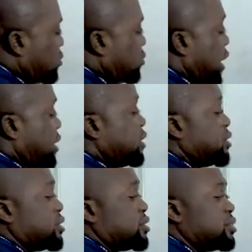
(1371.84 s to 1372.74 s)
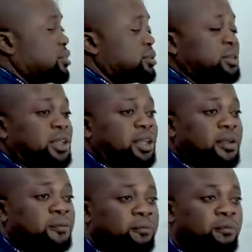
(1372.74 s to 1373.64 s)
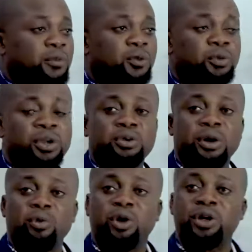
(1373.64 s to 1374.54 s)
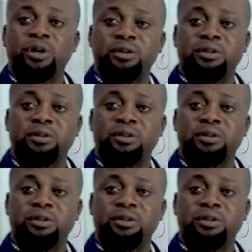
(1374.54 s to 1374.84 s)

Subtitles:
That is to say, when you are walking